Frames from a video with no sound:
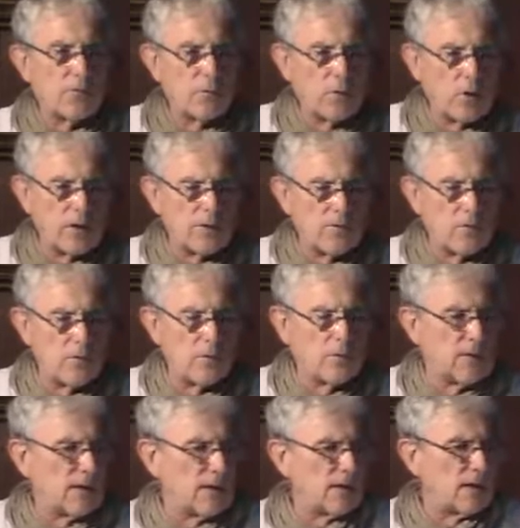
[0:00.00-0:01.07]
one room,
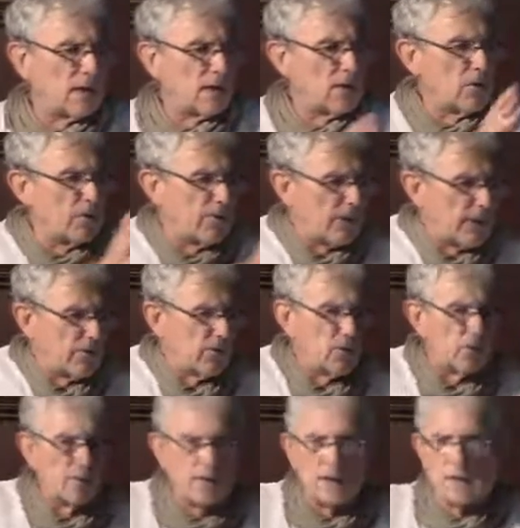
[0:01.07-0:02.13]
and then a little
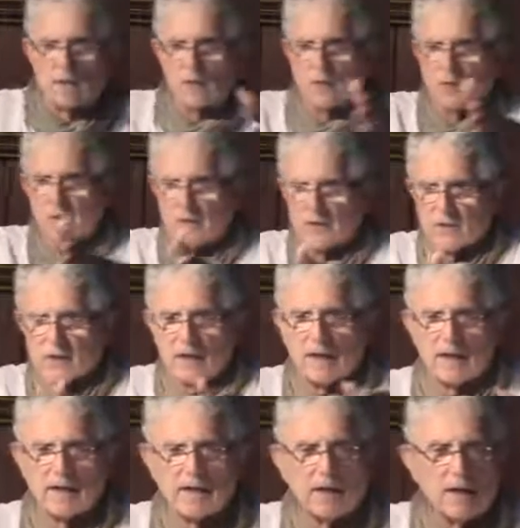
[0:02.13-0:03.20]
bedroom and a little
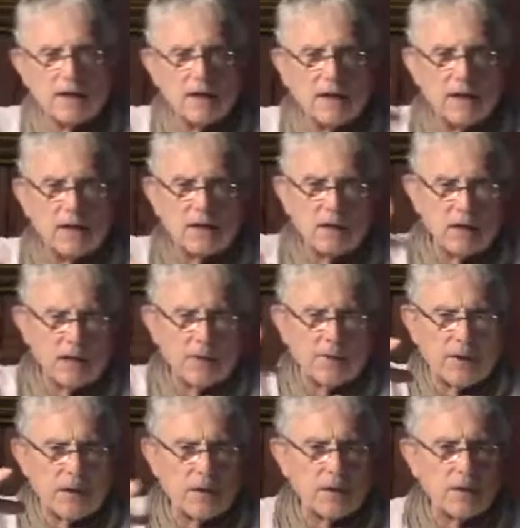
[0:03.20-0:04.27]
kitchenette, and you got to
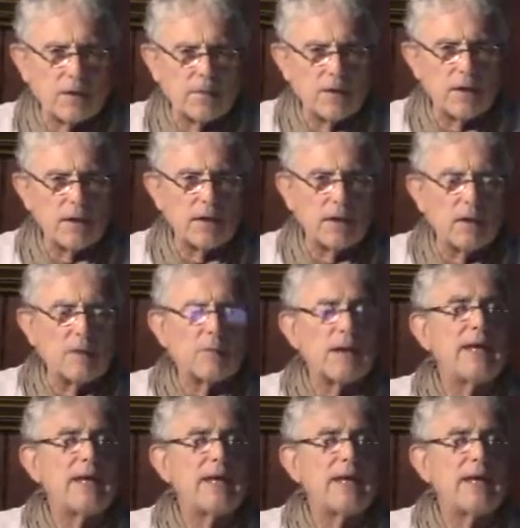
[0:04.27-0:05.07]
pay a lot of money. But